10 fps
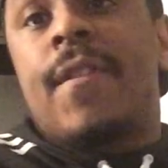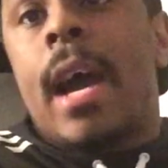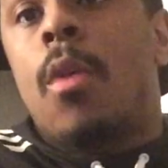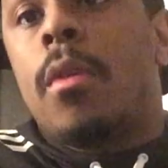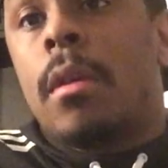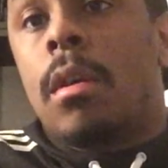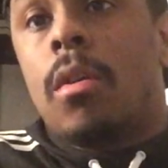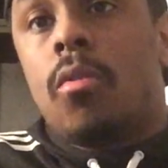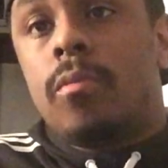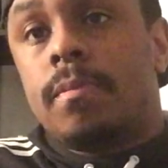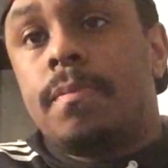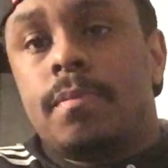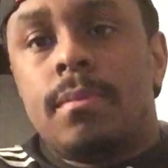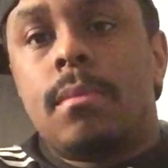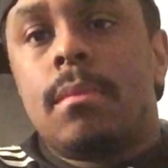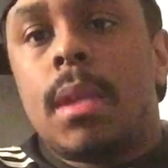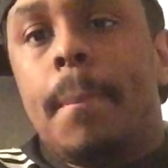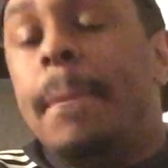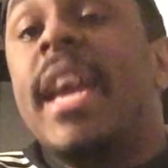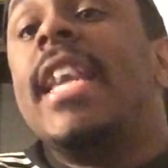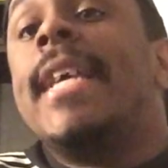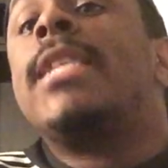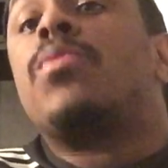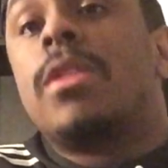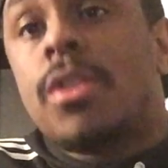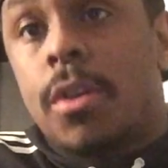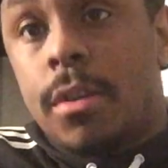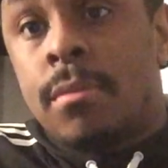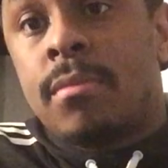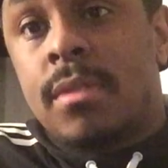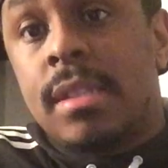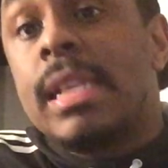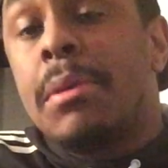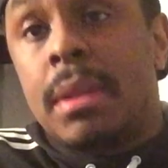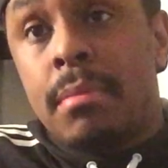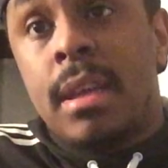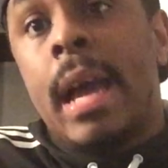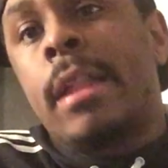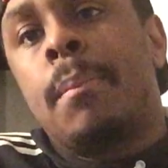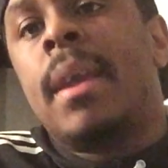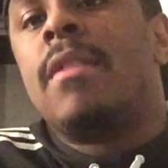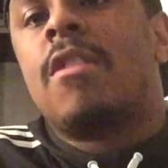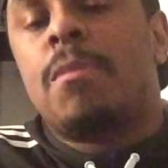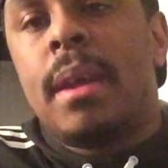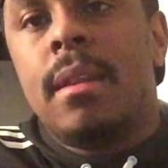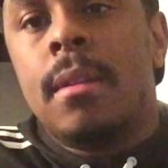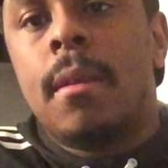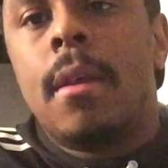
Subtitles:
hour ago, made his return to WWE after being suspended